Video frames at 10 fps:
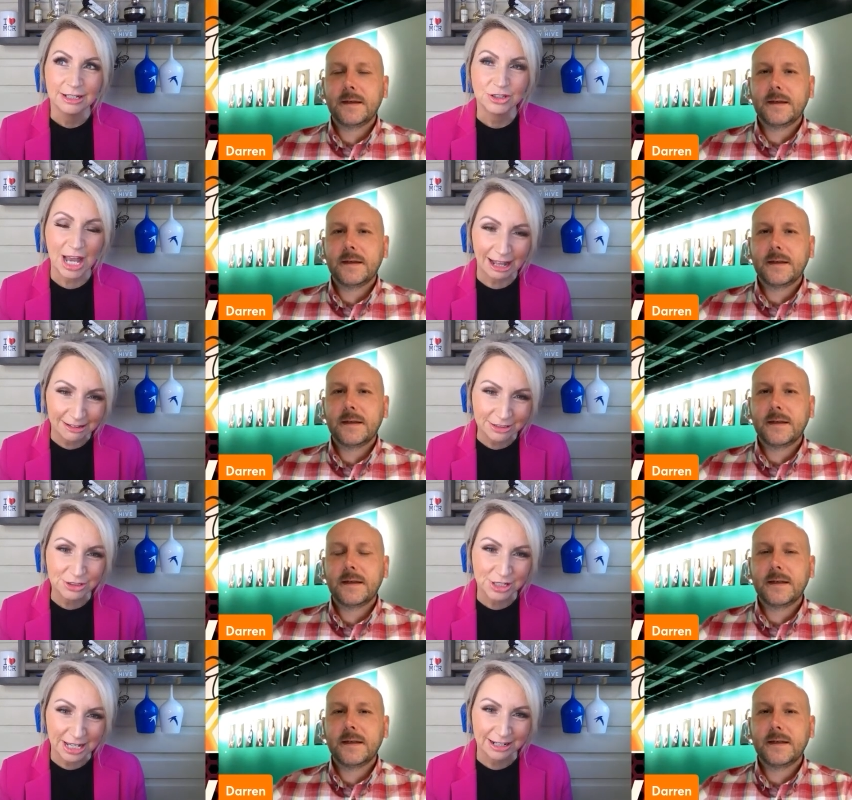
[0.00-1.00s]

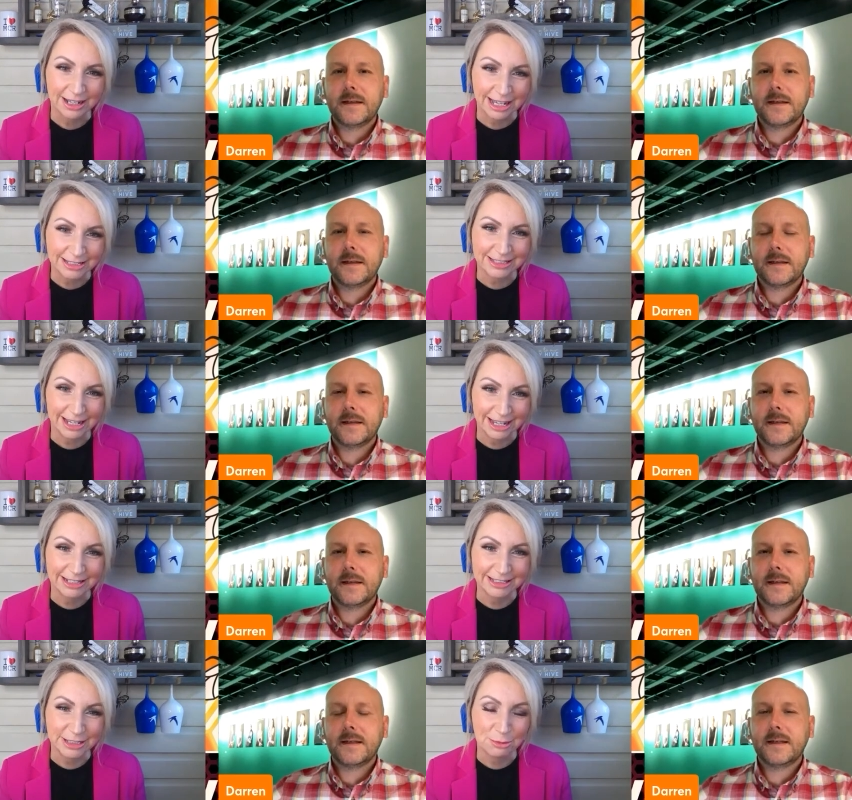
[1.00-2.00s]
Speaker 1: challenging is it
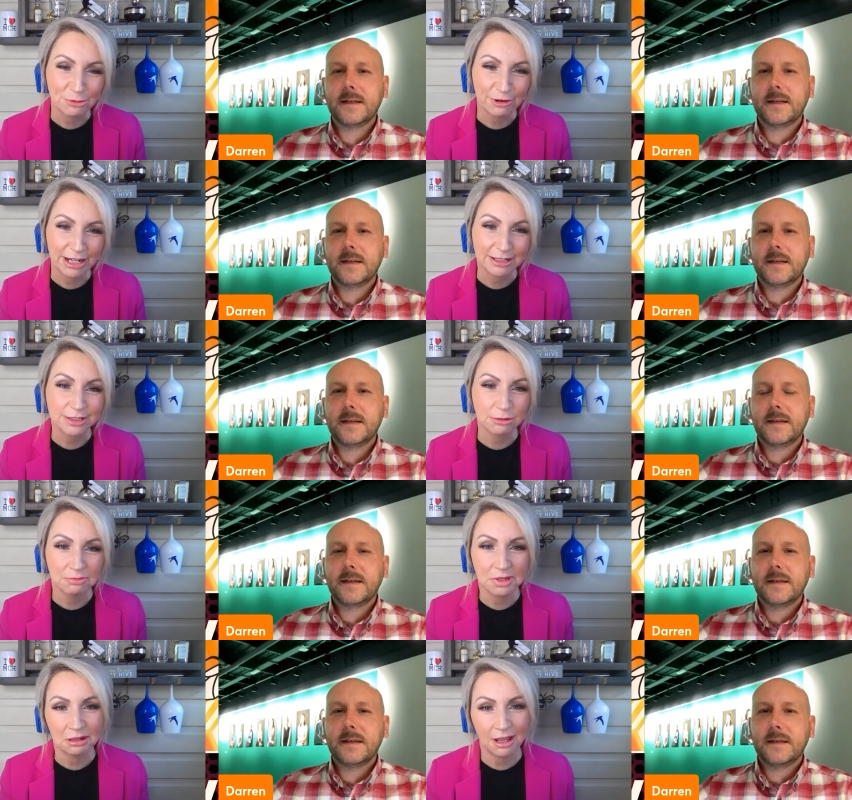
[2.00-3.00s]
to bring
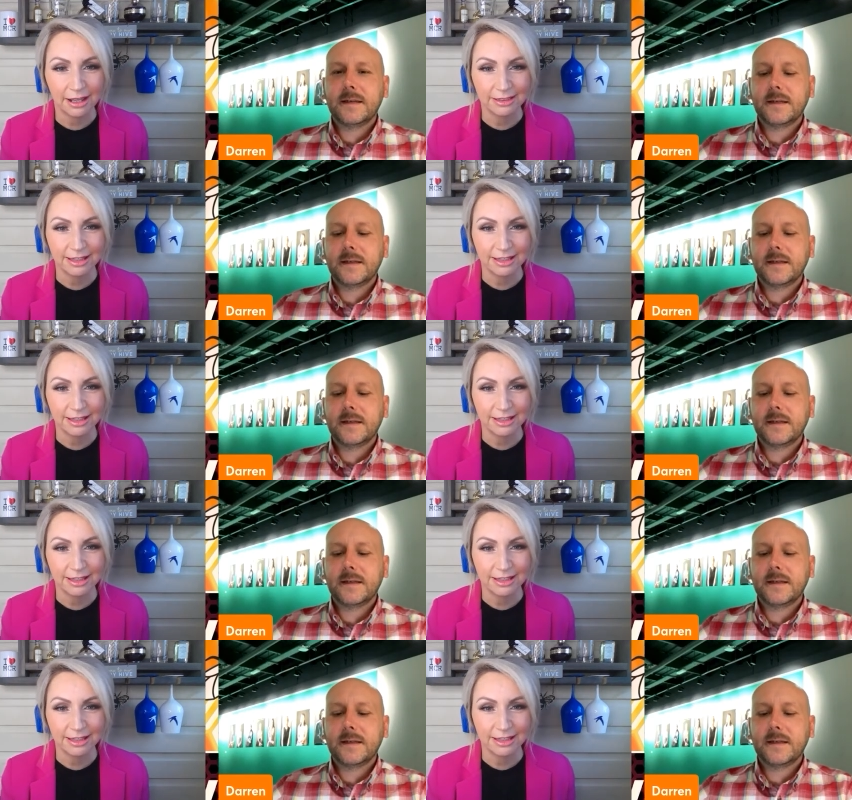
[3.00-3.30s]
something like